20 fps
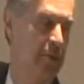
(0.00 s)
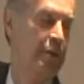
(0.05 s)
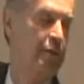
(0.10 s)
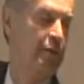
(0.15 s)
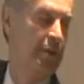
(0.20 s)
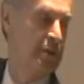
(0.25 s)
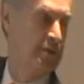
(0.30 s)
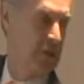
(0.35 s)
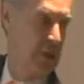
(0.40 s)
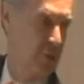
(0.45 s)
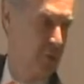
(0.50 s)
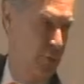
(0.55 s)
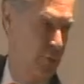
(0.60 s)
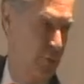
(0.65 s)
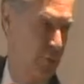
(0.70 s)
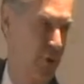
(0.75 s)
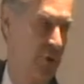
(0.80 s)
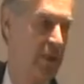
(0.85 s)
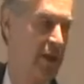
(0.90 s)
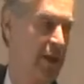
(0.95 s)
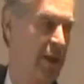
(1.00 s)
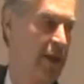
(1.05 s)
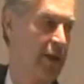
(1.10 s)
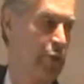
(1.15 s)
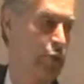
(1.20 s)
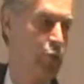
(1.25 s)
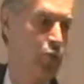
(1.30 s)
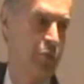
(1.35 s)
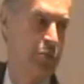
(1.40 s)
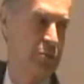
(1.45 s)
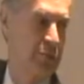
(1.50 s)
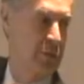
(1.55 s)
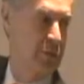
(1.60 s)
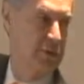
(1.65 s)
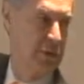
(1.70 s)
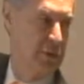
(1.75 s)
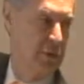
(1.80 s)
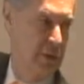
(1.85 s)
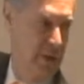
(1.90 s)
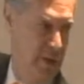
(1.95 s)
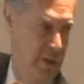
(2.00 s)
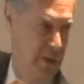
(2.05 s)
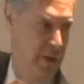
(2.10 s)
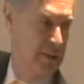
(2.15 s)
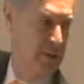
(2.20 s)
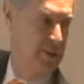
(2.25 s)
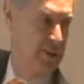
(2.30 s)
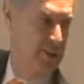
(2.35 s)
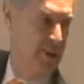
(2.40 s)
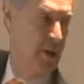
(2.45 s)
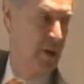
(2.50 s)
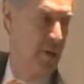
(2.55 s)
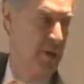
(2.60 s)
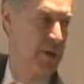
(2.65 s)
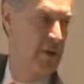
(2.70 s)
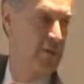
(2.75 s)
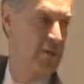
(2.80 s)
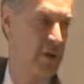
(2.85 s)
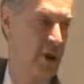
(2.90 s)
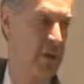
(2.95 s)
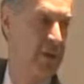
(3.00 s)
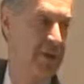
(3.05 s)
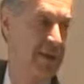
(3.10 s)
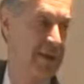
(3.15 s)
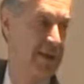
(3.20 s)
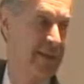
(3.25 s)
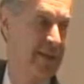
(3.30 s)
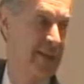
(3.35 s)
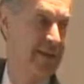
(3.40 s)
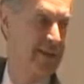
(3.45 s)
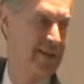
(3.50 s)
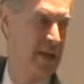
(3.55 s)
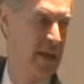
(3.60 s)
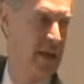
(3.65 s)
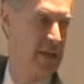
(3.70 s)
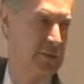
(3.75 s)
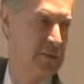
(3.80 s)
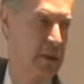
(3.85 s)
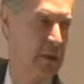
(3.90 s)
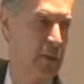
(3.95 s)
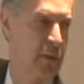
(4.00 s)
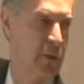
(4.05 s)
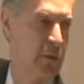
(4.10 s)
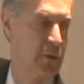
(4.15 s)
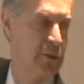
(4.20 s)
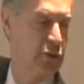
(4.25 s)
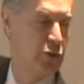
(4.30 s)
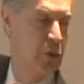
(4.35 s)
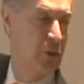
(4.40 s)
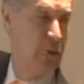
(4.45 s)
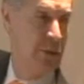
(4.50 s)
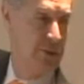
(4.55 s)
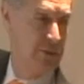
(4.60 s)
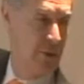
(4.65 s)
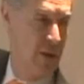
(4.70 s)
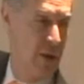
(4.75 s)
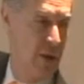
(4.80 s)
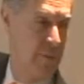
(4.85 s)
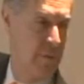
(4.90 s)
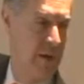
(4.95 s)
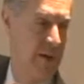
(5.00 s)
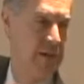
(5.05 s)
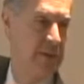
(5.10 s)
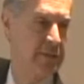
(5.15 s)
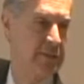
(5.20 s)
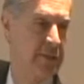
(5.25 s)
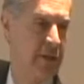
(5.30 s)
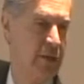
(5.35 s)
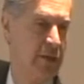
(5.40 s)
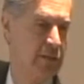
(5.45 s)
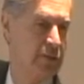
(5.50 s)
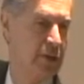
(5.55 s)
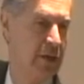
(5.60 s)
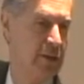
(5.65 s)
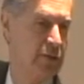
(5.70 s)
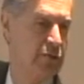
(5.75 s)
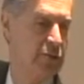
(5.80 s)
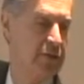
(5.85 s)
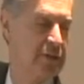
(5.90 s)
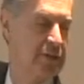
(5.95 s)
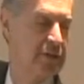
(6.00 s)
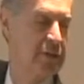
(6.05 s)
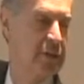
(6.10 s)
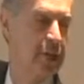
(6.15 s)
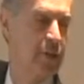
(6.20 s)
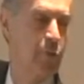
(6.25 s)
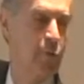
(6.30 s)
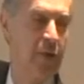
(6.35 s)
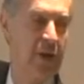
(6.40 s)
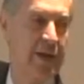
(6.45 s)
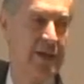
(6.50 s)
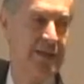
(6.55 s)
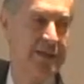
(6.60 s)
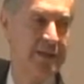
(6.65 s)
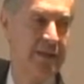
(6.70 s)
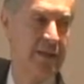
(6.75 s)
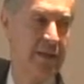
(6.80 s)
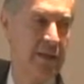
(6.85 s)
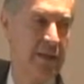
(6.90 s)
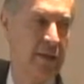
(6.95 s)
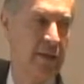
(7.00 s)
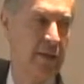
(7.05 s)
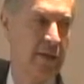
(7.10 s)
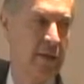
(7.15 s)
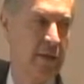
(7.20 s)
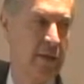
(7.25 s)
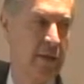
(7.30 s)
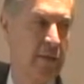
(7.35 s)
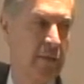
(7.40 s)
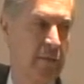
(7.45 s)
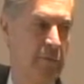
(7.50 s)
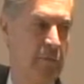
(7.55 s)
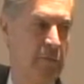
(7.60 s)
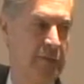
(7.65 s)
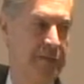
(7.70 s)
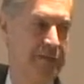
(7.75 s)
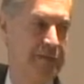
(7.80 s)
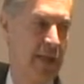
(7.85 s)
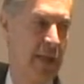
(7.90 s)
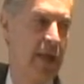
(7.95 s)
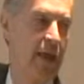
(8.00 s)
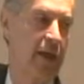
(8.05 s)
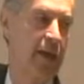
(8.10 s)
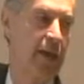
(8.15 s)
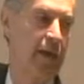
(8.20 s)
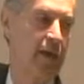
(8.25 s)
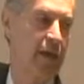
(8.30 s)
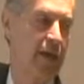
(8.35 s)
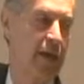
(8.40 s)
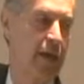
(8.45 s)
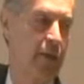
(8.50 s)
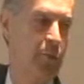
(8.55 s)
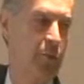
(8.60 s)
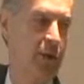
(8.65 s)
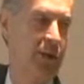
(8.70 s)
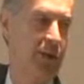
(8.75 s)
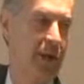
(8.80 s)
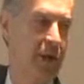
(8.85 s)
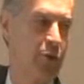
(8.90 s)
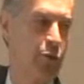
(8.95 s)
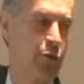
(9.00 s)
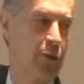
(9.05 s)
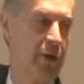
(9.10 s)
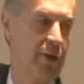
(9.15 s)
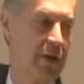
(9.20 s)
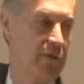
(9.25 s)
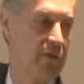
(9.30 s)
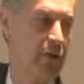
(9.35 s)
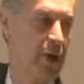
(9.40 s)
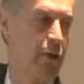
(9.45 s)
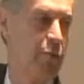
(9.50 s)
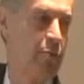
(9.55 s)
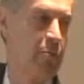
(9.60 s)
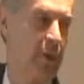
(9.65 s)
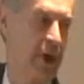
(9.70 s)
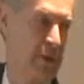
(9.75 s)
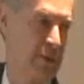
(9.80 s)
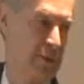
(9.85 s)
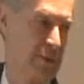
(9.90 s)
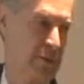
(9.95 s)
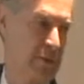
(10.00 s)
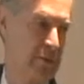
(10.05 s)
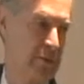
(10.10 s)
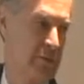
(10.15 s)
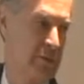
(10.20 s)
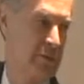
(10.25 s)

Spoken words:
I mean, let's say you don't and I do, it is becoming irrelevant in that sense. What's going to be relevant is trying to understand where is the mistake in what they are doing in Dragon Mart.